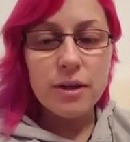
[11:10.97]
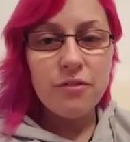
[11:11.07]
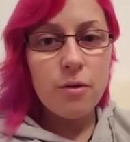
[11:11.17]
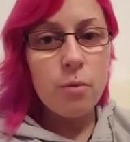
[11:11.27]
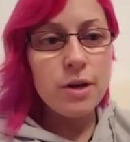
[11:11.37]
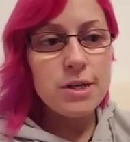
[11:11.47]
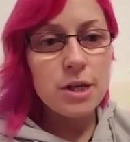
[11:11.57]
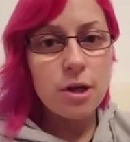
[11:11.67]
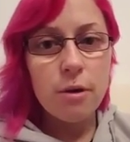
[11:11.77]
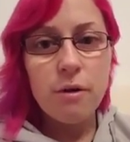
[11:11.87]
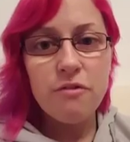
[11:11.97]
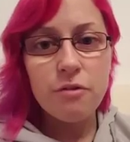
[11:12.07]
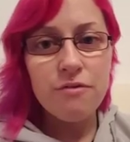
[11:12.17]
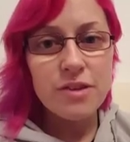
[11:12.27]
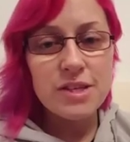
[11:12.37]
If I wanted to go
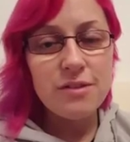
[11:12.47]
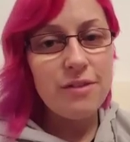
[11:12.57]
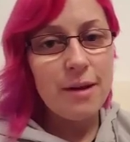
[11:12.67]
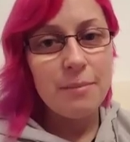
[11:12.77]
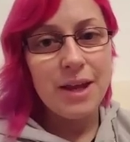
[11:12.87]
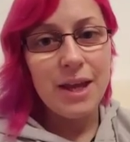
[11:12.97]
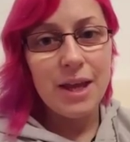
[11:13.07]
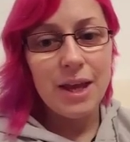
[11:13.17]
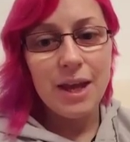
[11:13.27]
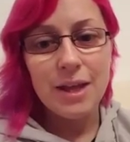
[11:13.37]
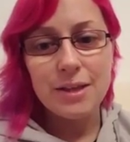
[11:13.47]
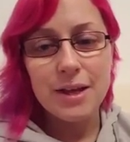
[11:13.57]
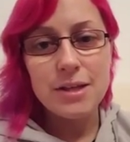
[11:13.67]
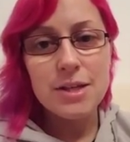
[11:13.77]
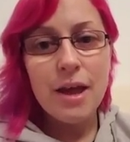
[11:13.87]
over and visit family in
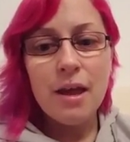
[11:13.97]
England,